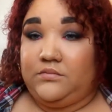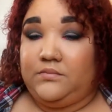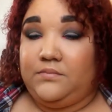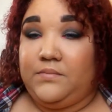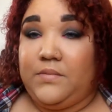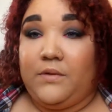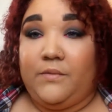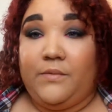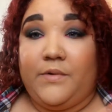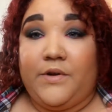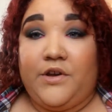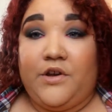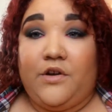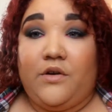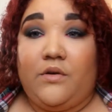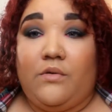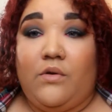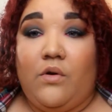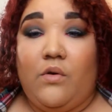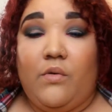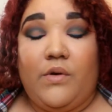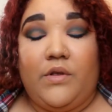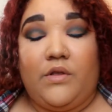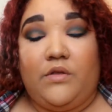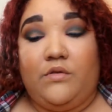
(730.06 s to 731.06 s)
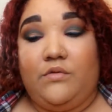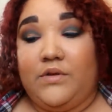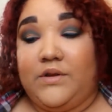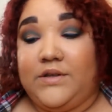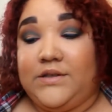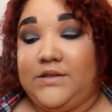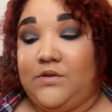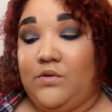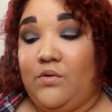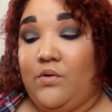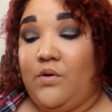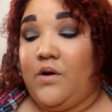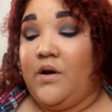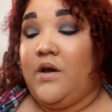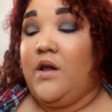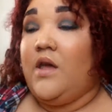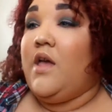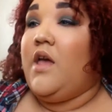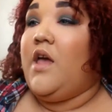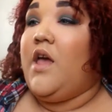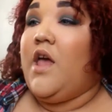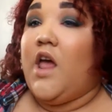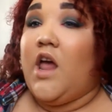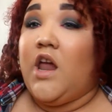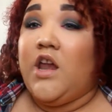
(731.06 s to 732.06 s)
But when you're going through the store
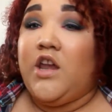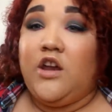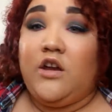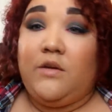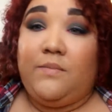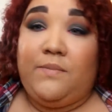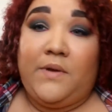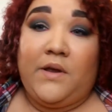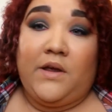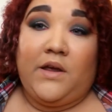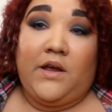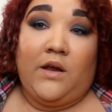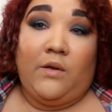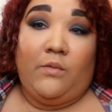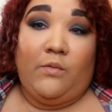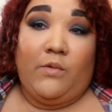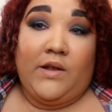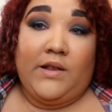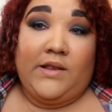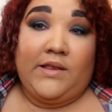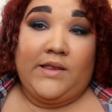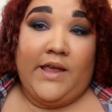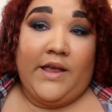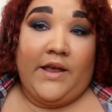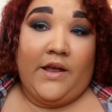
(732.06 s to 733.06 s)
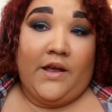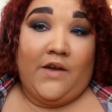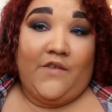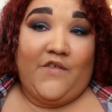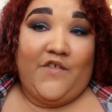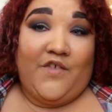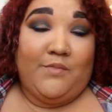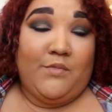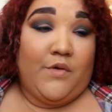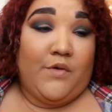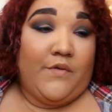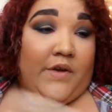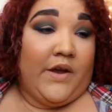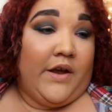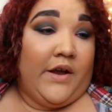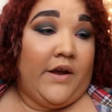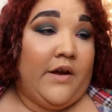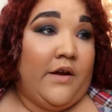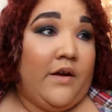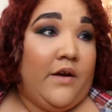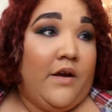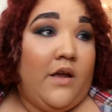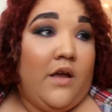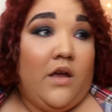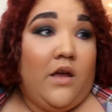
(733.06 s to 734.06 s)
and you're picking one thing up from over
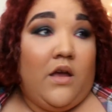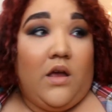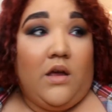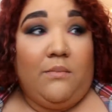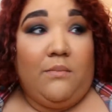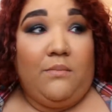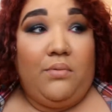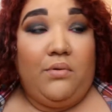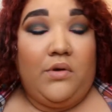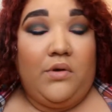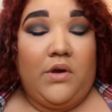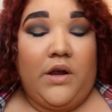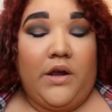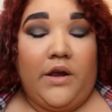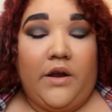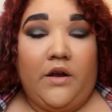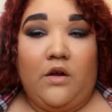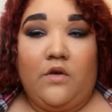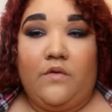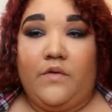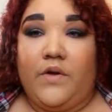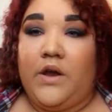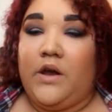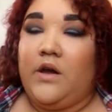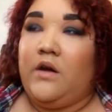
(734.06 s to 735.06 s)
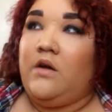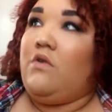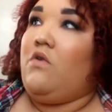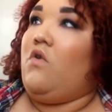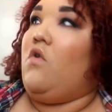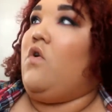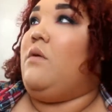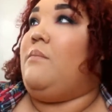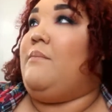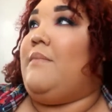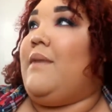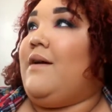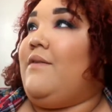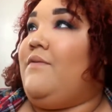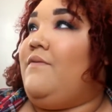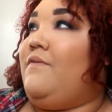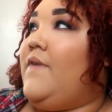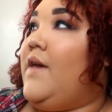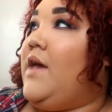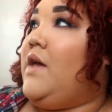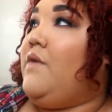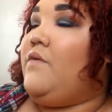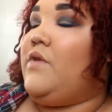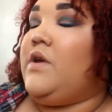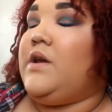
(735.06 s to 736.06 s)
here and putting it over here, or my
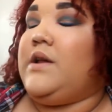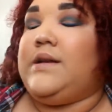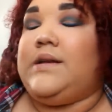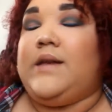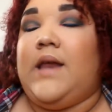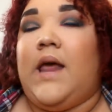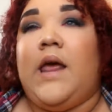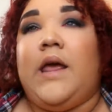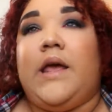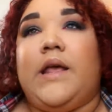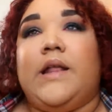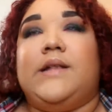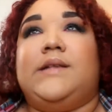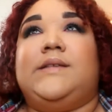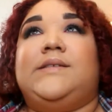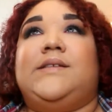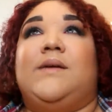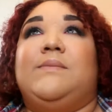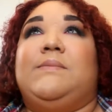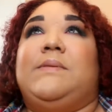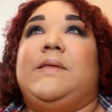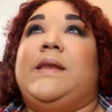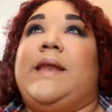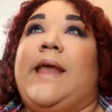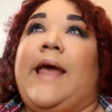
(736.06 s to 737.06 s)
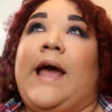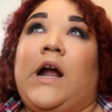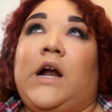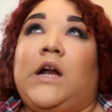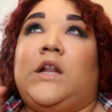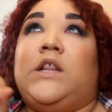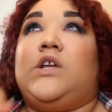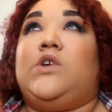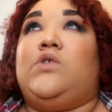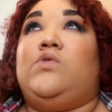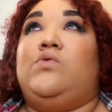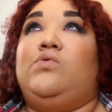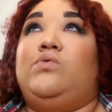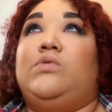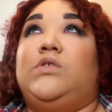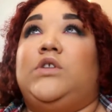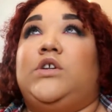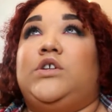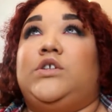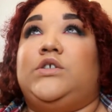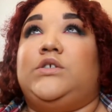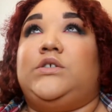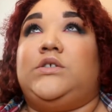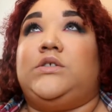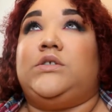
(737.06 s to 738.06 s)
favorite, taking something out of the
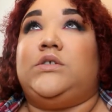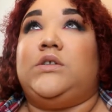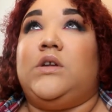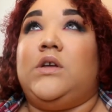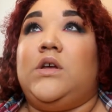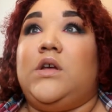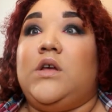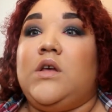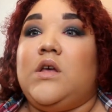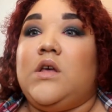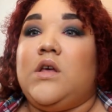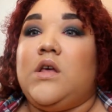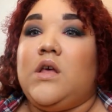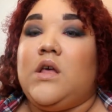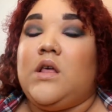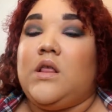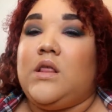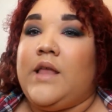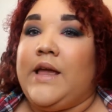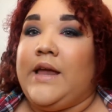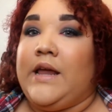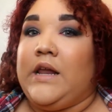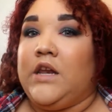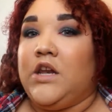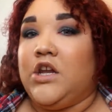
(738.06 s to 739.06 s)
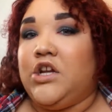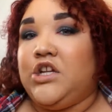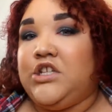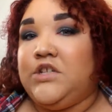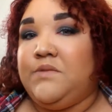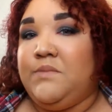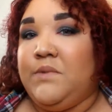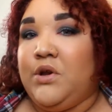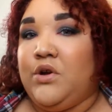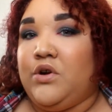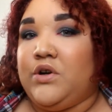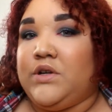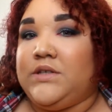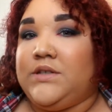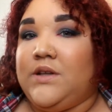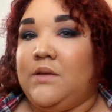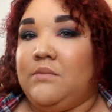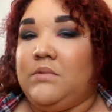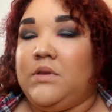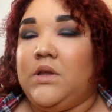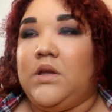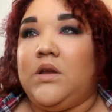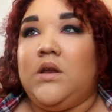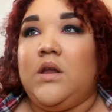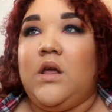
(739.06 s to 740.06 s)
coolers, like lunch meat or
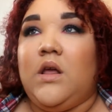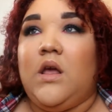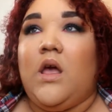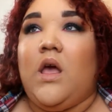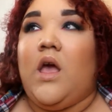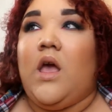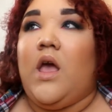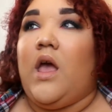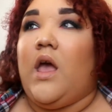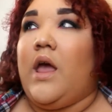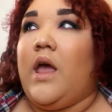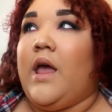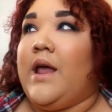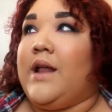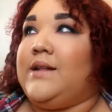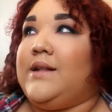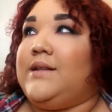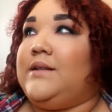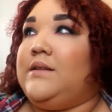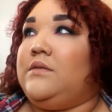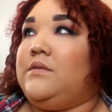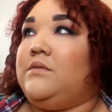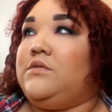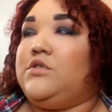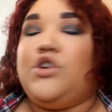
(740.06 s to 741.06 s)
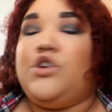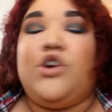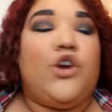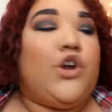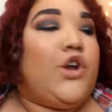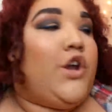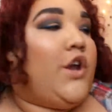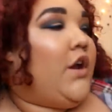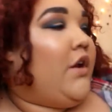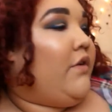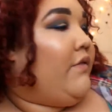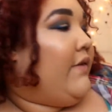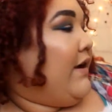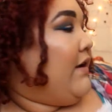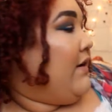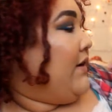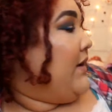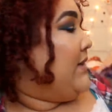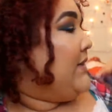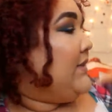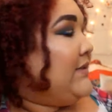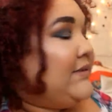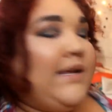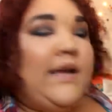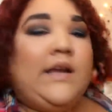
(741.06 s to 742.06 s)
something, and turning around
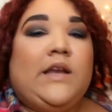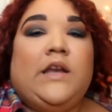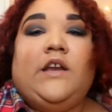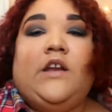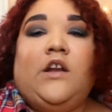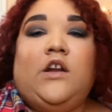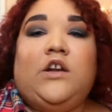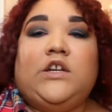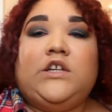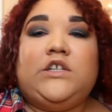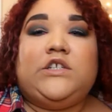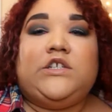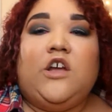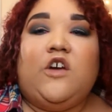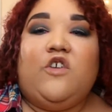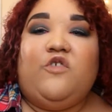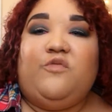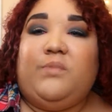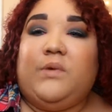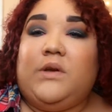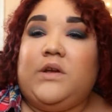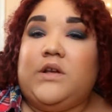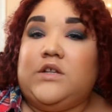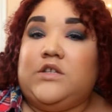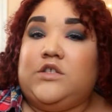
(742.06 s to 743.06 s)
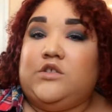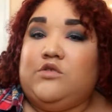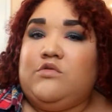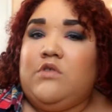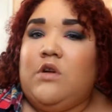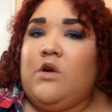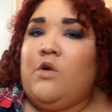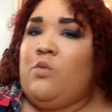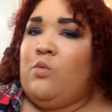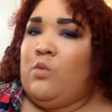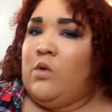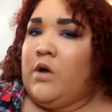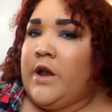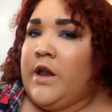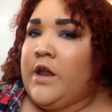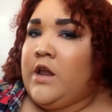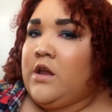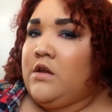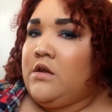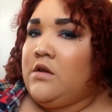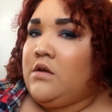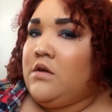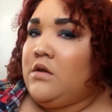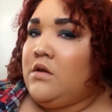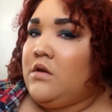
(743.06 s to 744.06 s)
and setting it on the shelf because you don't want it,
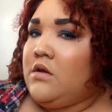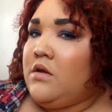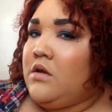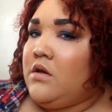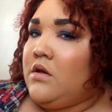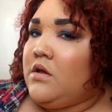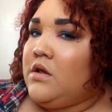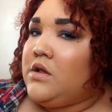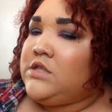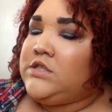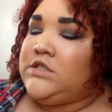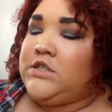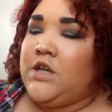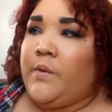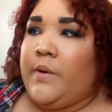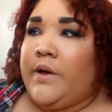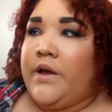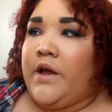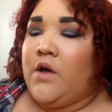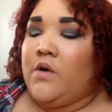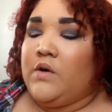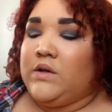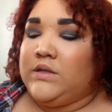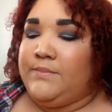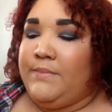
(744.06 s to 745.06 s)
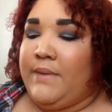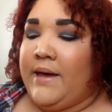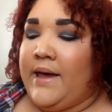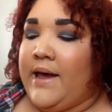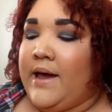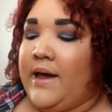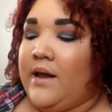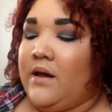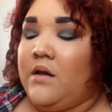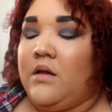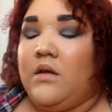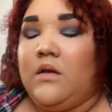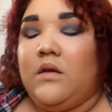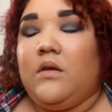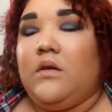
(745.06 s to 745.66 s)
so it goes bad.